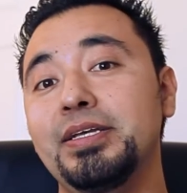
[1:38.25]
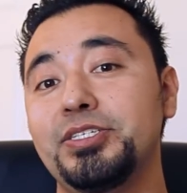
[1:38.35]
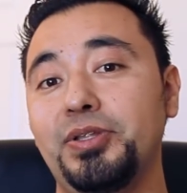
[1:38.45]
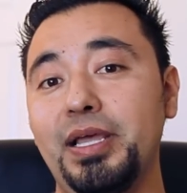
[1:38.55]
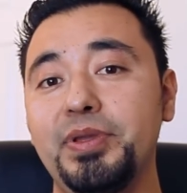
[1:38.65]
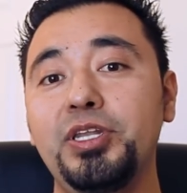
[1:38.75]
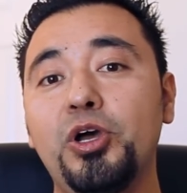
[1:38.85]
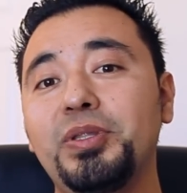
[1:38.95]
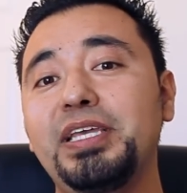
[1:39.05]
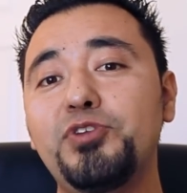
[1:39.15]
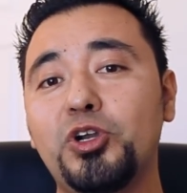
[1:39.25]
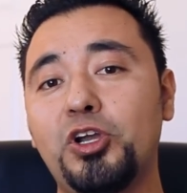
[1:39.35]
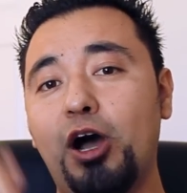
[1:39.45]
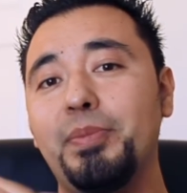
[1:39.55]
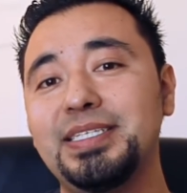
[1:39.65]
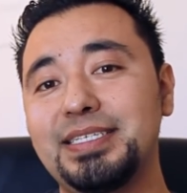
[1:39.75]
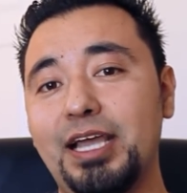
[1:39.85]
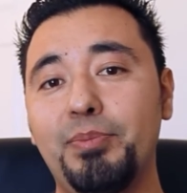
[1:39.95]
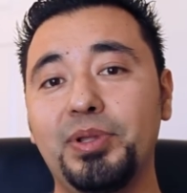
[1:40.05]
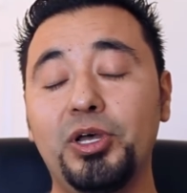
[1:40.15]
So let me know, leave your comments
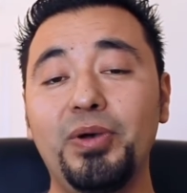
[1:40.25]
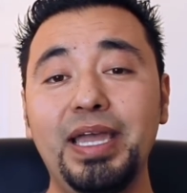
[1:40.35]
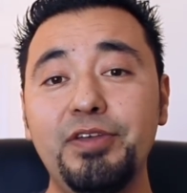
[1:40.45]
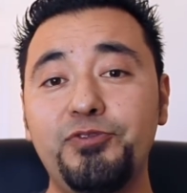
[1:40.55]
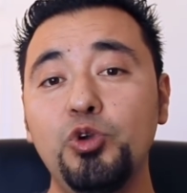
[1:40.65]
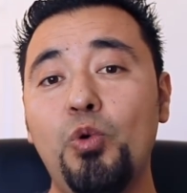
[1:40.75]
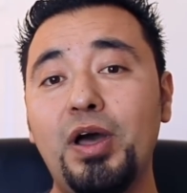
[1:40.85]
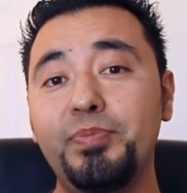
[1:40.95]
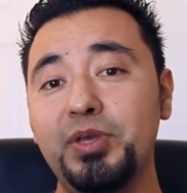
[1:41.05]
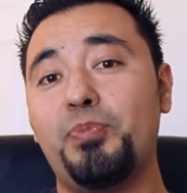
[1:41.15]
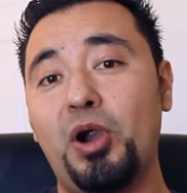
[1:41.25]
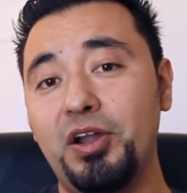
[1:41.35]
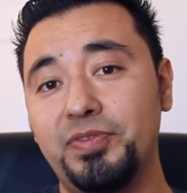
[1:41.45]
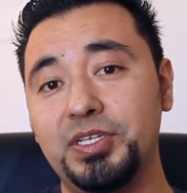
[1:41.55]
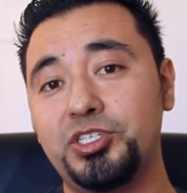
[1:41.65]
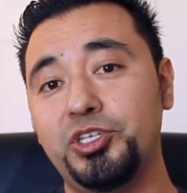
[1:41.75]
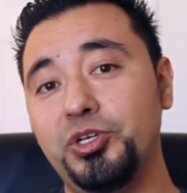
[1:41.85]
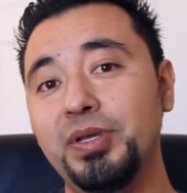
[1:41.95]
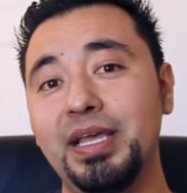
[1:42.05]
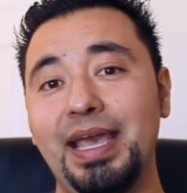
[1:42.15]
down below. And if you wanna be a part of this
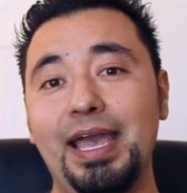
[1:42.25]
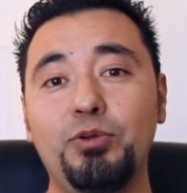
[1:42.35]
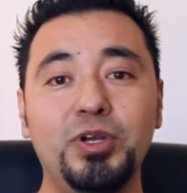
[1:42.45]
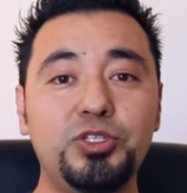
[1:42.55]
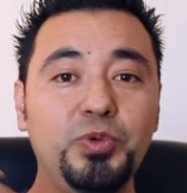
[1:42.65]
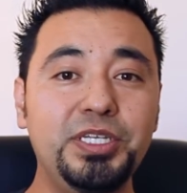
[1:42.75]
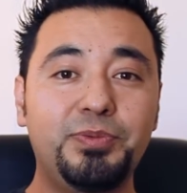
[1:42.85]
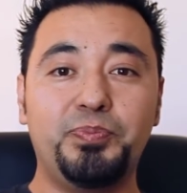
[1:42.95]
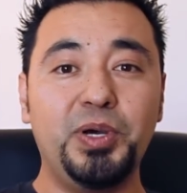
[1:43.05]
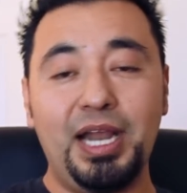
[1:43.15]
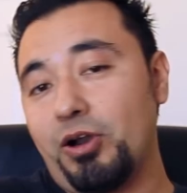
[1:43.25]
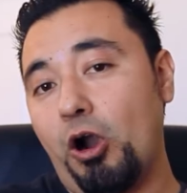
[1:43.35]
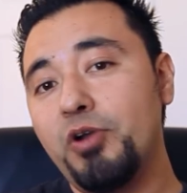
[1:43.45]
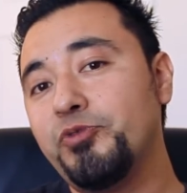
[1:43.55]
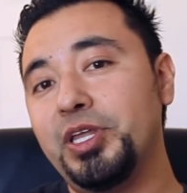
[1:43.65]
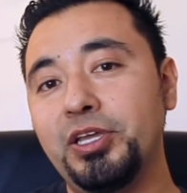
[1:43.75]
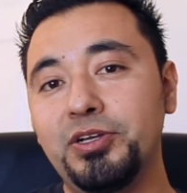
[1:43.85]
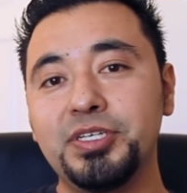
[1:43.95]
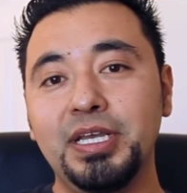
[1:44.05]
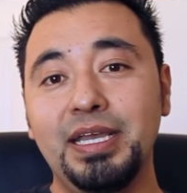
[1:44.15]
too, and once we put out our
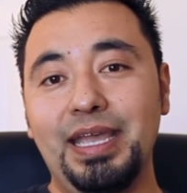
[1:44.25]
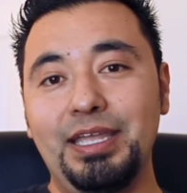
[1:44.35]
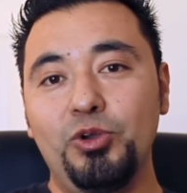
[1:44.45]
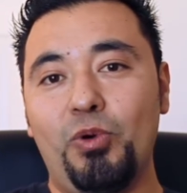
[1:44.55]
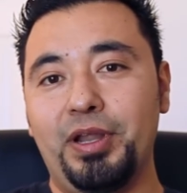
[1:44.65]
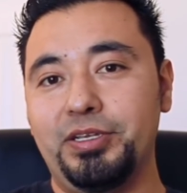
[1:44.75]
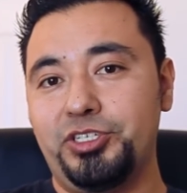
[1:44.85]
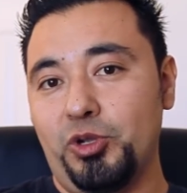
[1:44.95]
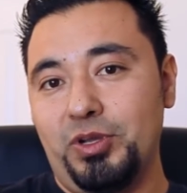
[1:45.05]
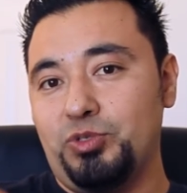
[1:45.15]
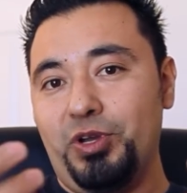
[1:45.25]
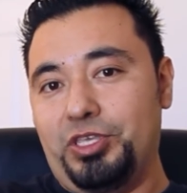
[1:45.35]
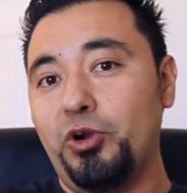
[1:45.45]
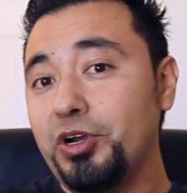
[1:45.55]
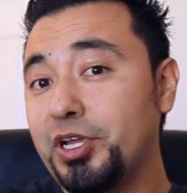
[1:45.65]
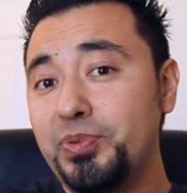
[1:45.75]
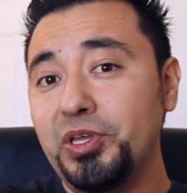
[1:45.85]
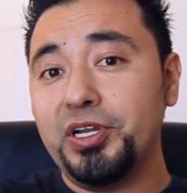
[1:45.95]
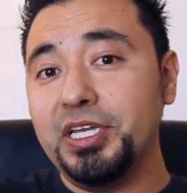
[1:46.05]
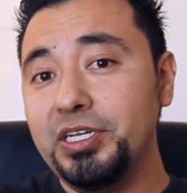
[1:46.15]
videos and you wanna show us what your
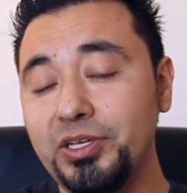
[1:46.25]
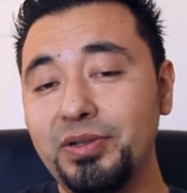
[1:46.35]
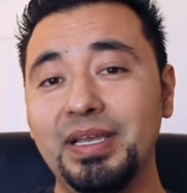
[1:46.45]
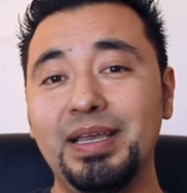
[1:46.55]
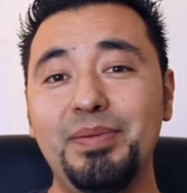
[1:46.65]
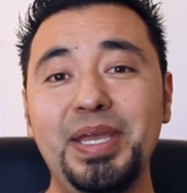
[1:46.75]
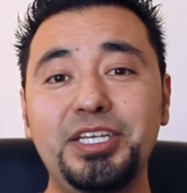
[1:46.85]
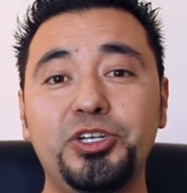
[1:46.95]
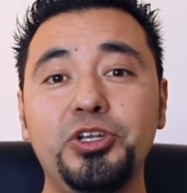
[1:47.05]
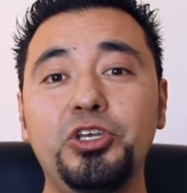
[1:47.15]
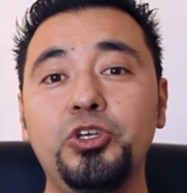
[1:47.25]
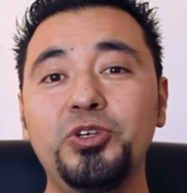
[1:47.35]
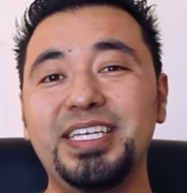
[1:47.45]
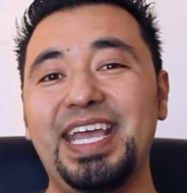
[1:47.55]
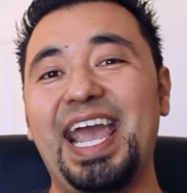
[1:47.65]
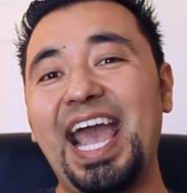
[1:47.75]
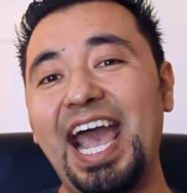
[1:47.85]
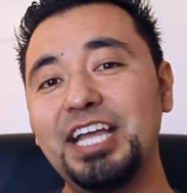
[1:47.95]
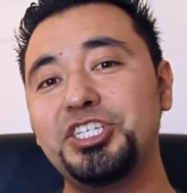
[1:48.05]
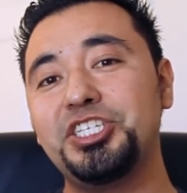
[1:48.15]
computer can do, make sure you use
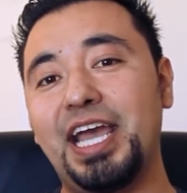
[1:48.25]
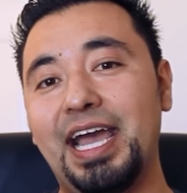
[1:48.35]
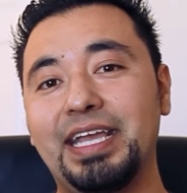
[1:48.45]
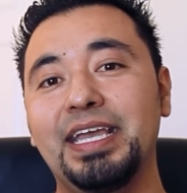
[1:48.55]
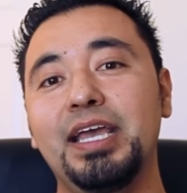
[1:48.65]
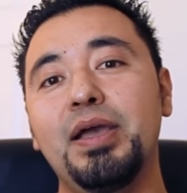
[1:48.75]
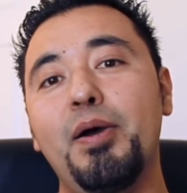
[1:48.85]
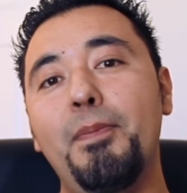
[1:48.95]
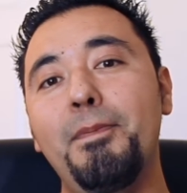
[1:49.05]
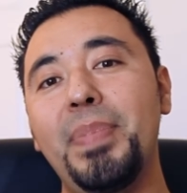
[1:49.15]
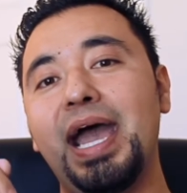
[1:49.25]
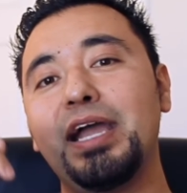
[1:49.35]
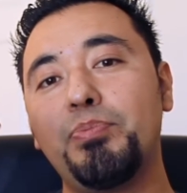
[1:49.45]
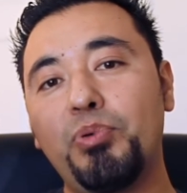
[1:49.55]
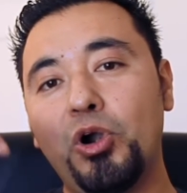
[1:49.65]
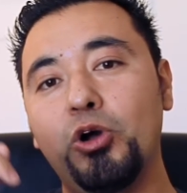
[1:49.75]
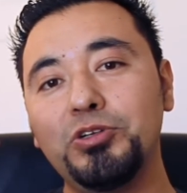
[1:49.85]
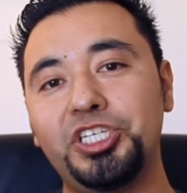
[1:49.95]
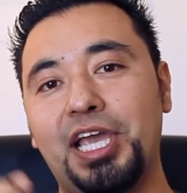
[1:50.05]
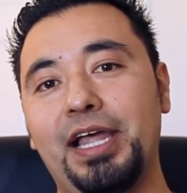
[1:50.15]
hashtag Mac Pro
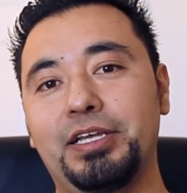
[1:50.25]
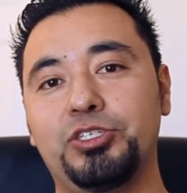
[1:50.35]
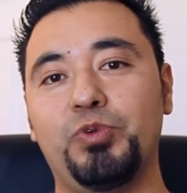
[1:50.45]
Challenge.